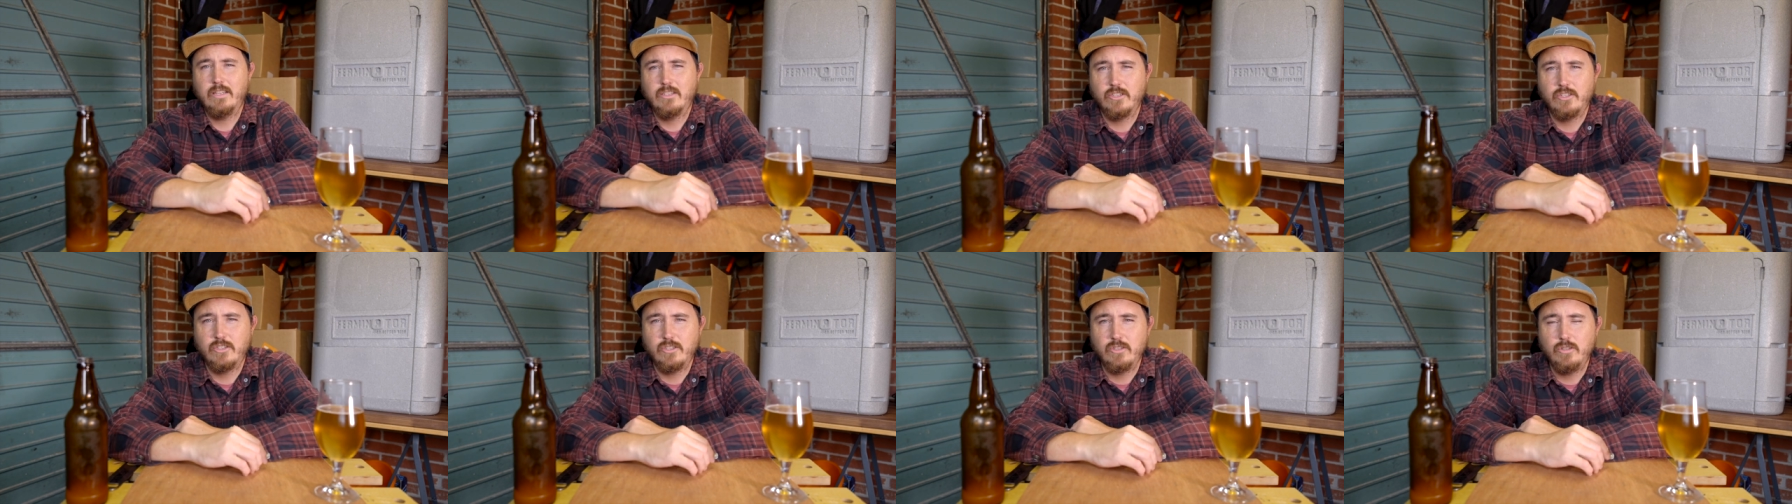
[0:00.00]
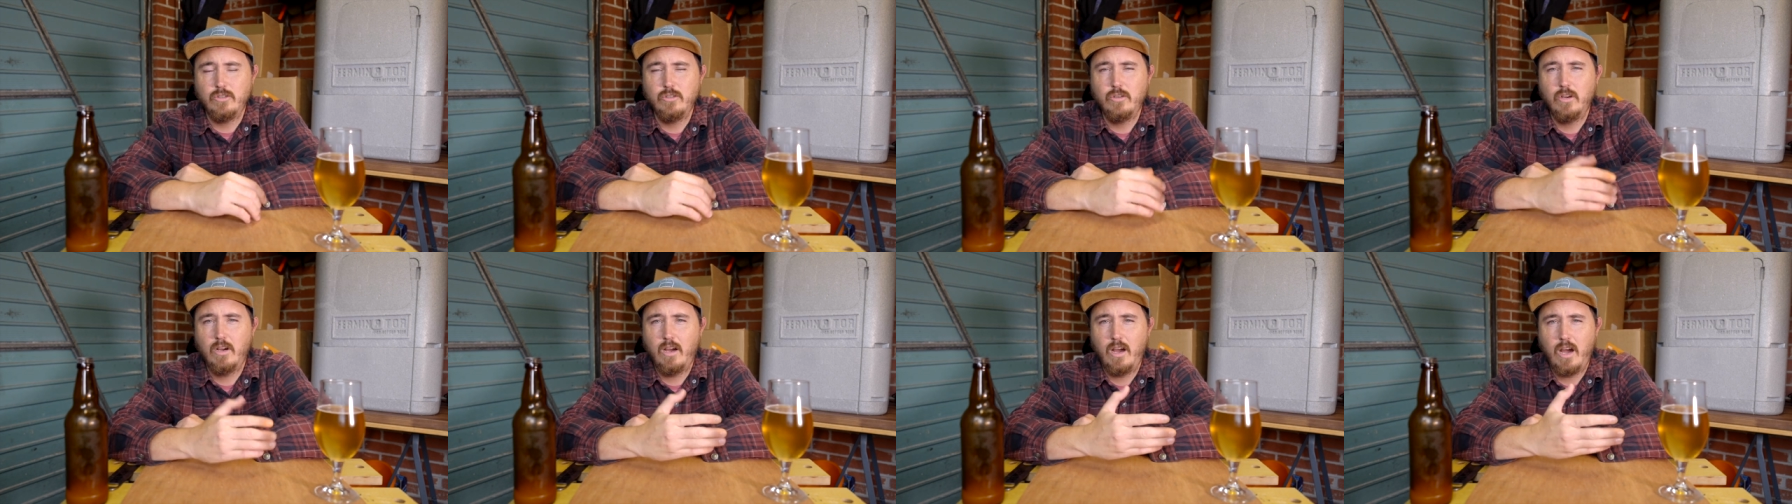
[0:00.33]
to
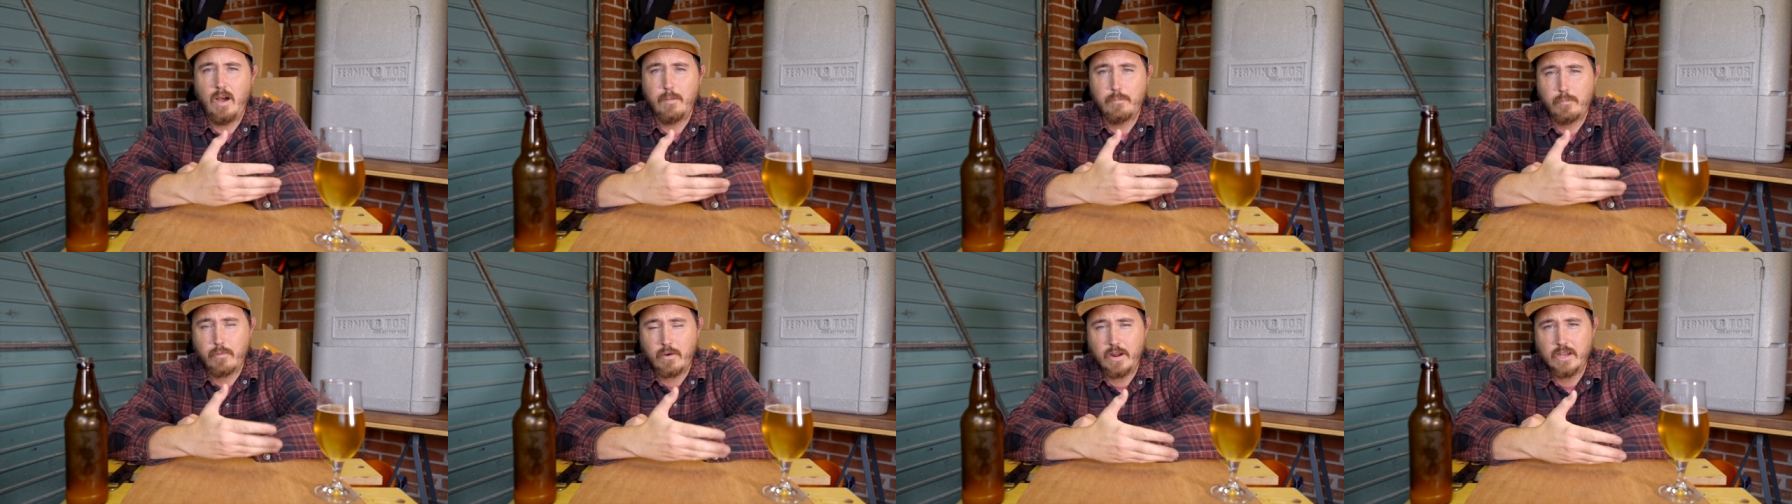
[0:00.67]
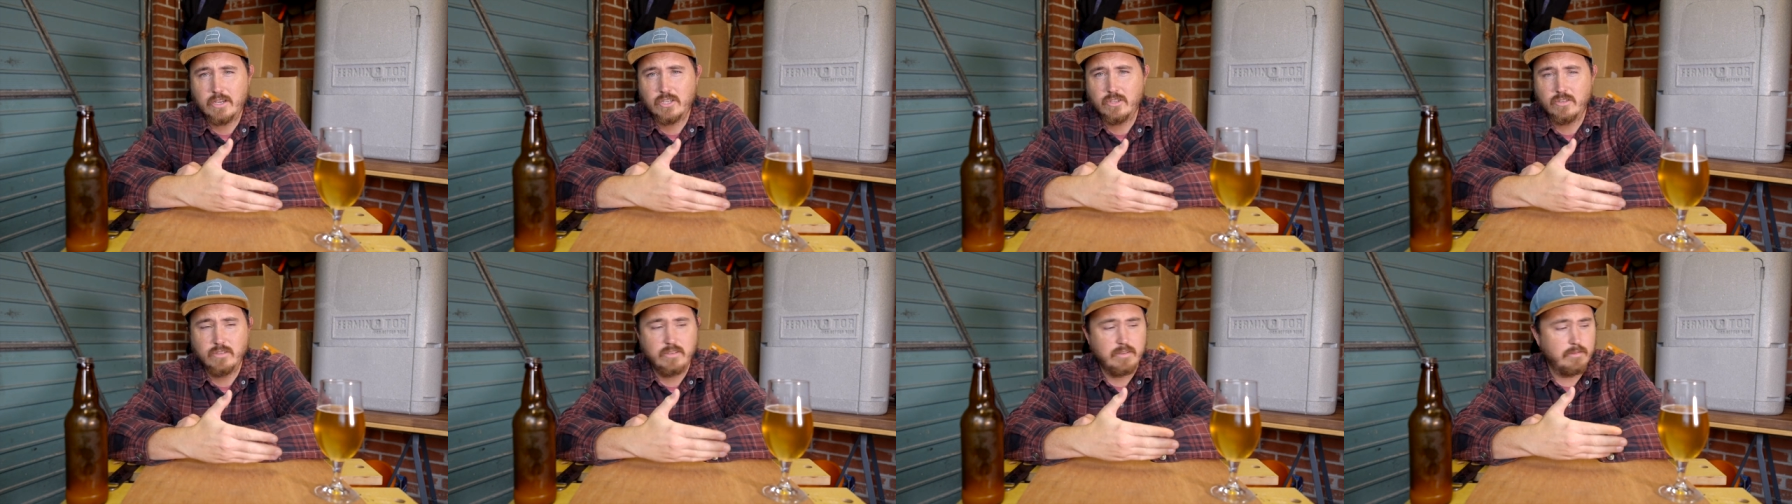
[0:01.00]
do a
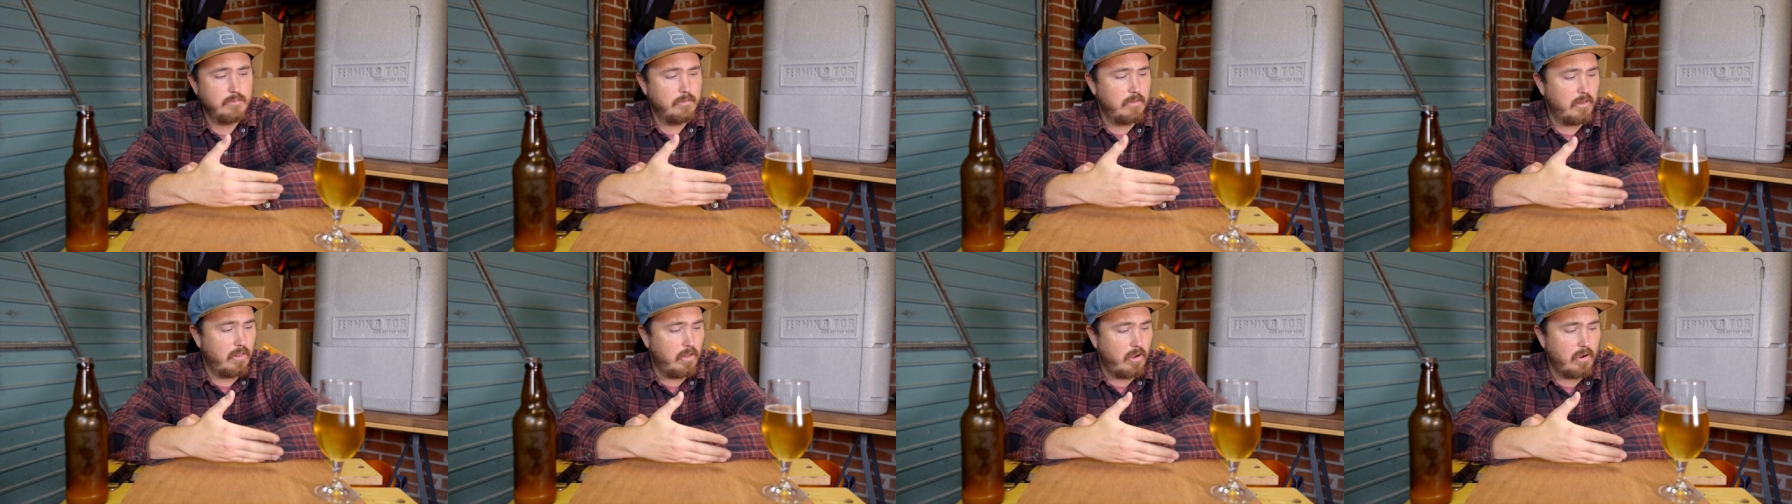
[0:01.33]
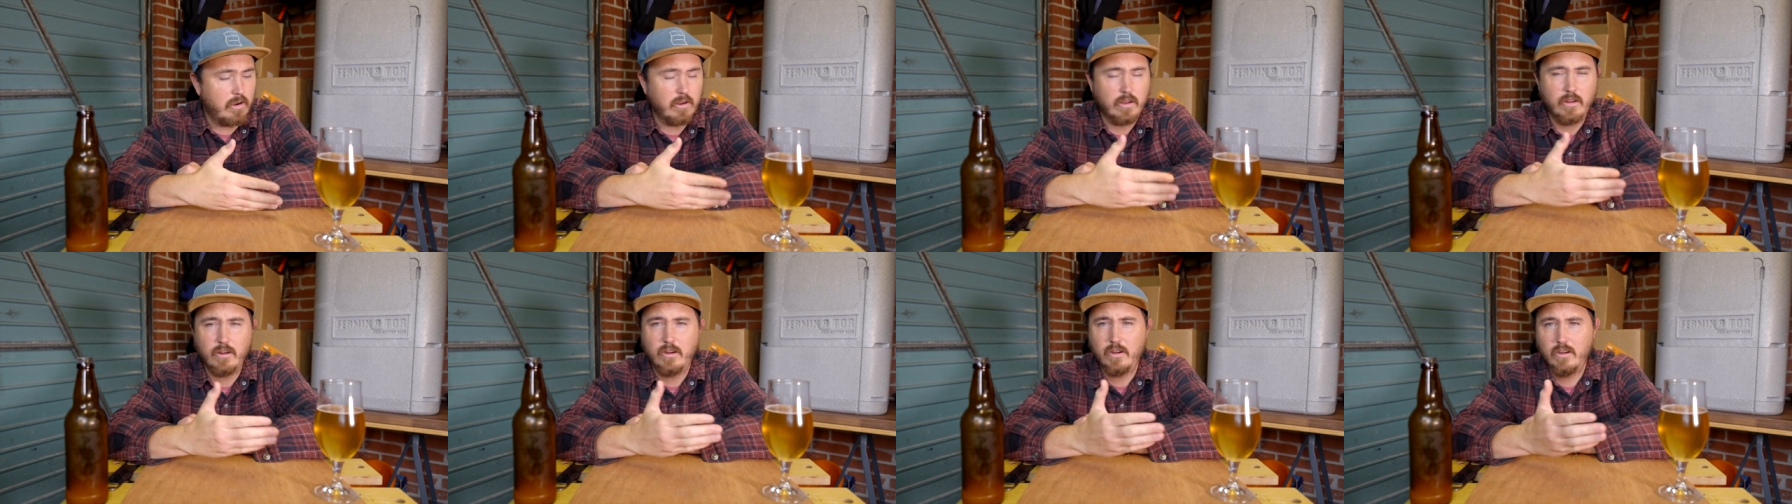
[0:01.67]
pressured
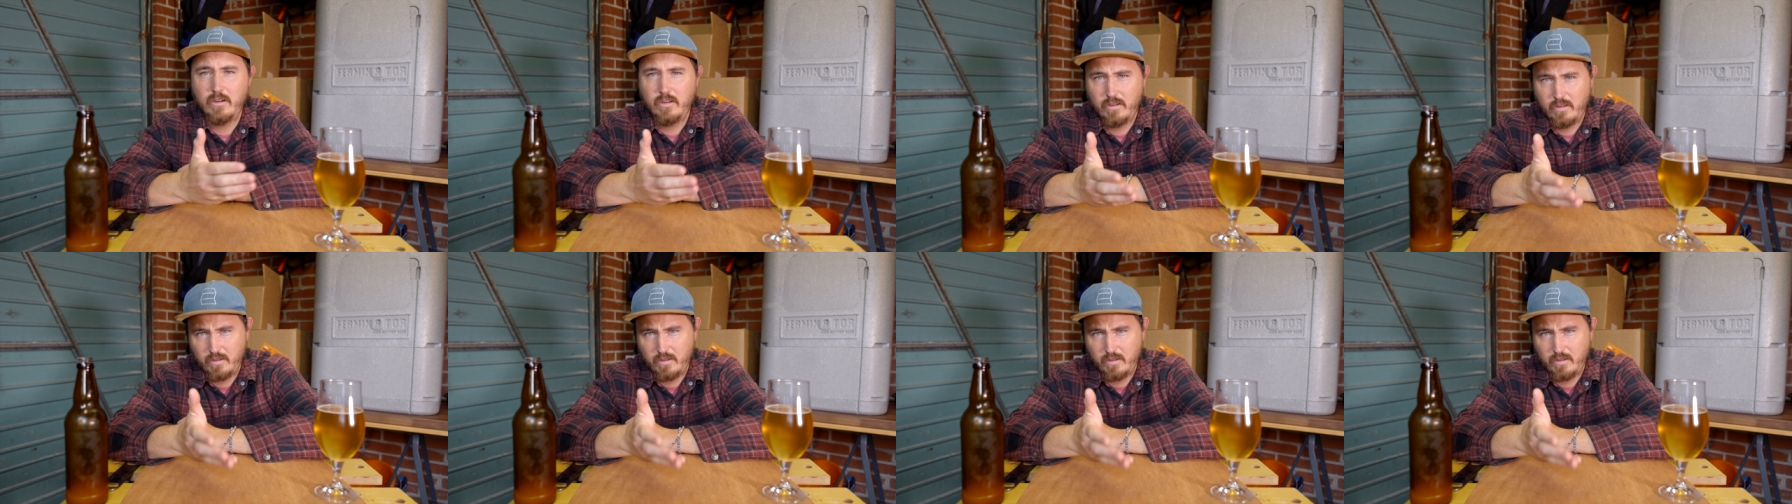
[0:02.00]
lager